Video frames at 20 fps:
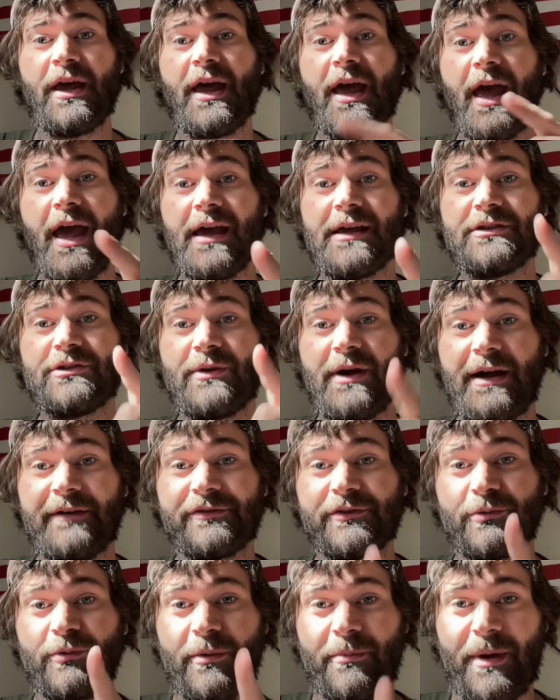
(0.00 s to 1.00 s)
And you have
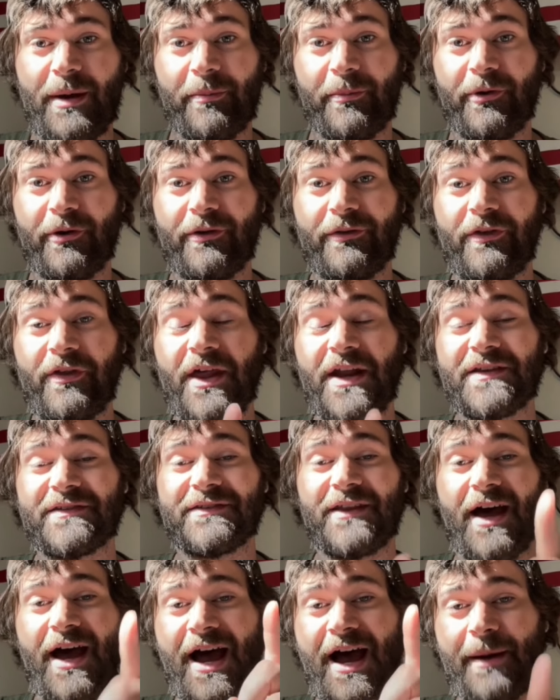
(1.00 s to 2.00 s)
to remember that that is
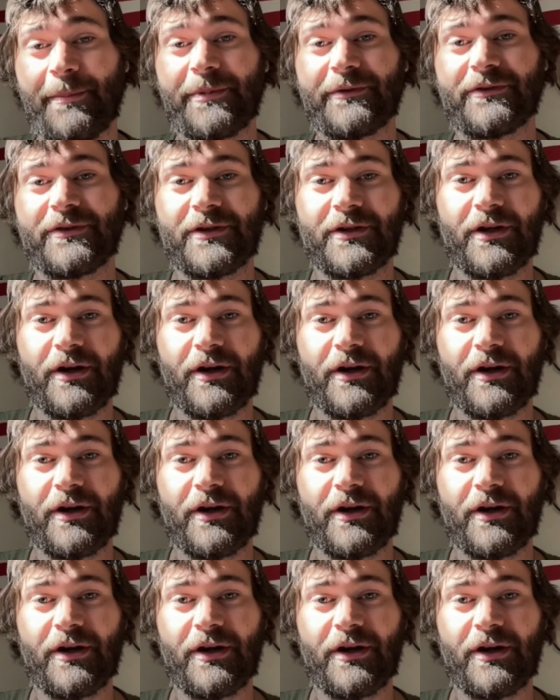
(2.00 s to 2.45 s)
the opposite